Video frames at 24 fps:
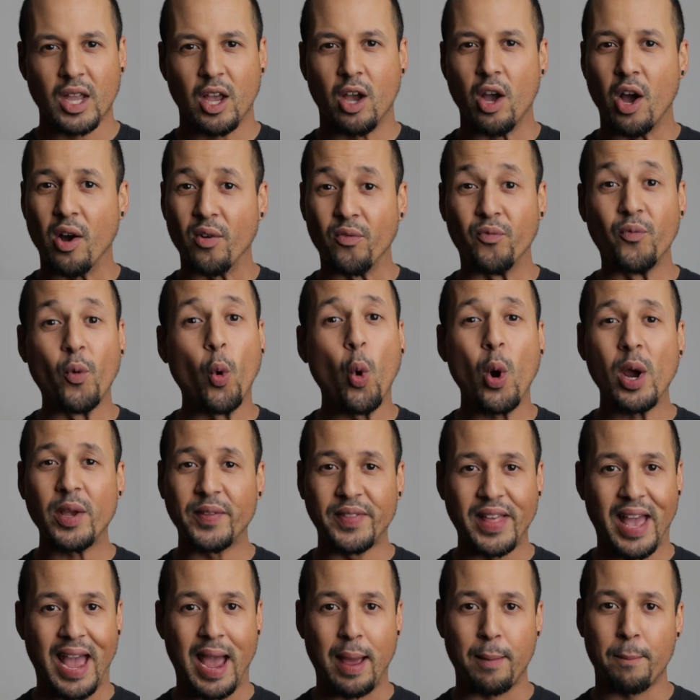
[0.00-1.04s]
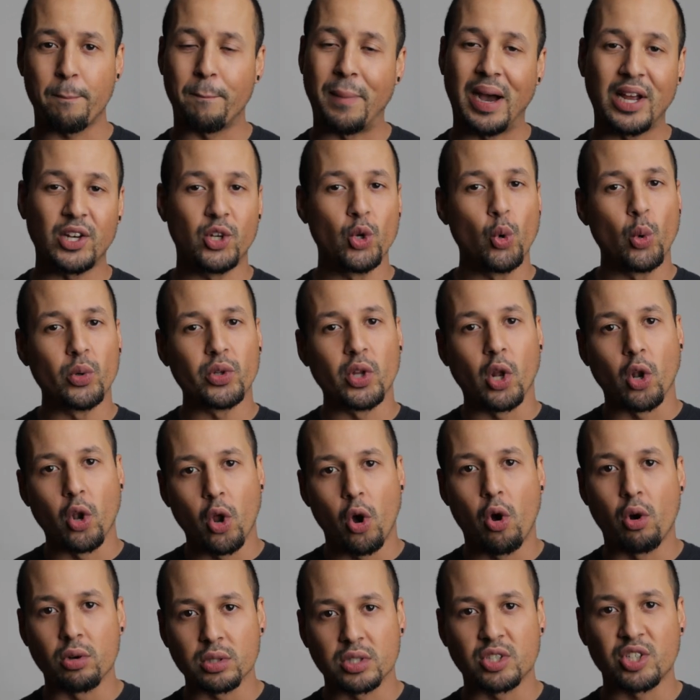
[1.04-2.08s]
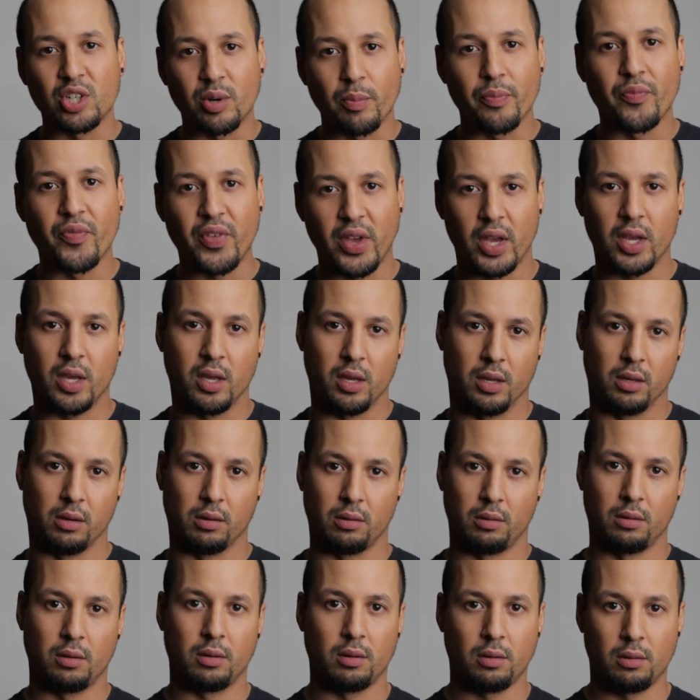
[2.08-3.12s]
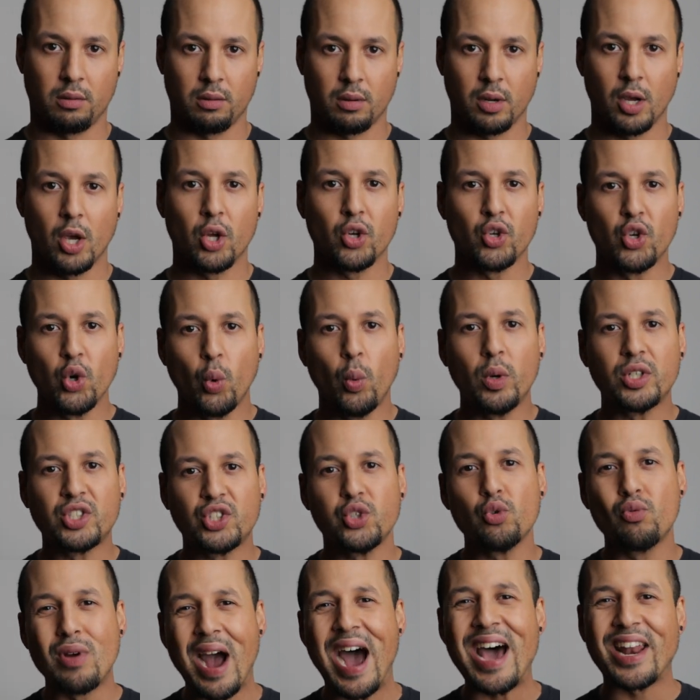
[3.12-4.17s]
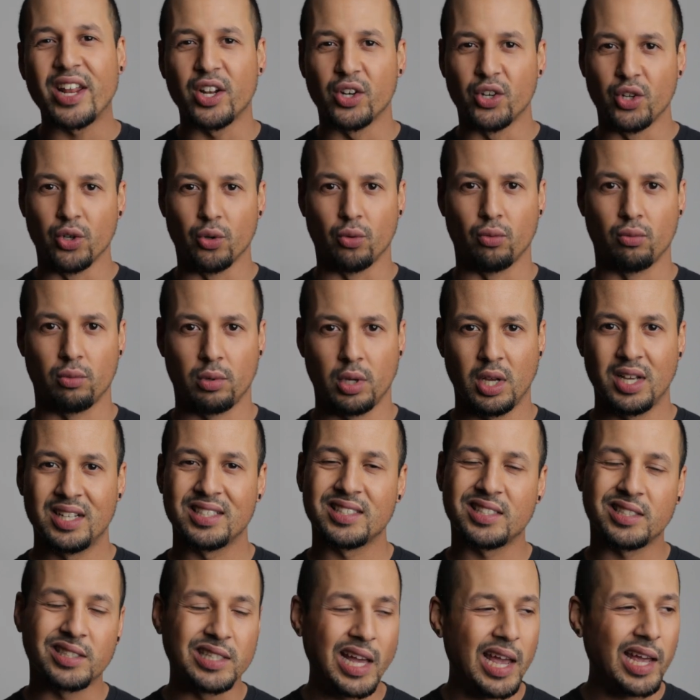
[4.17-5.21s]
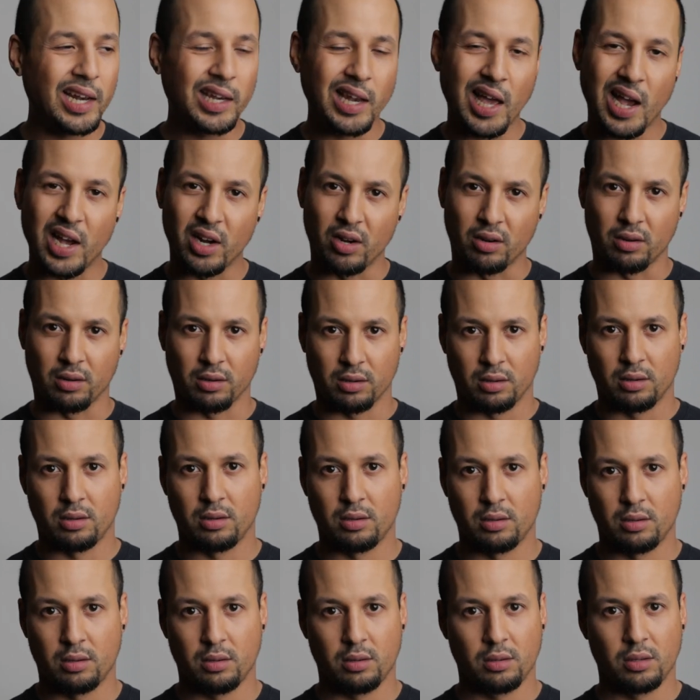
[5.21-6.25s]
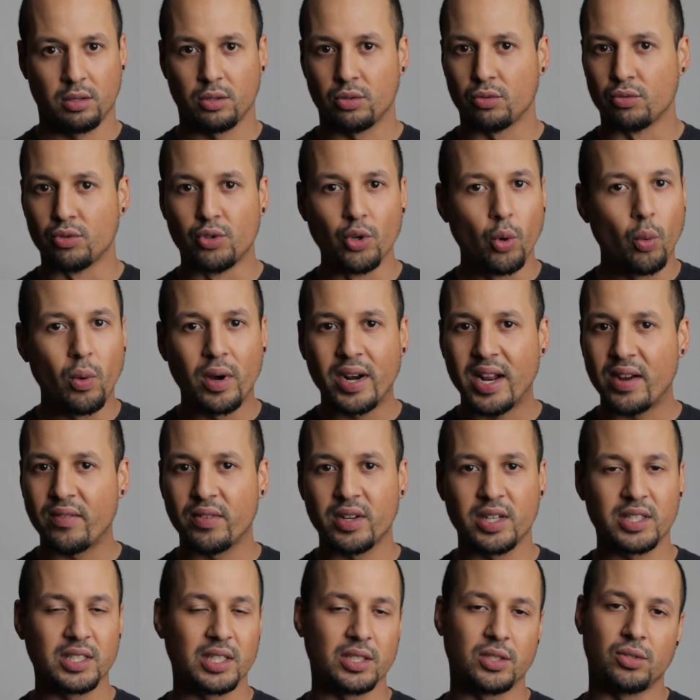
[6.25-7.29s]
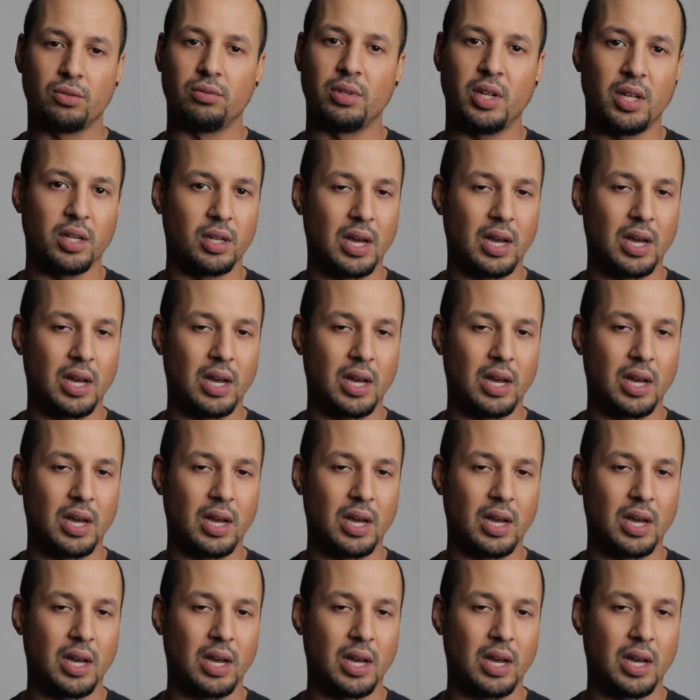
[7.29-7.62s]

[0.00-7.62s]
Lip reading: Avoid that by doing the long-term thinking. Do what you gotta do. Stay later. Do whatever it is that you need.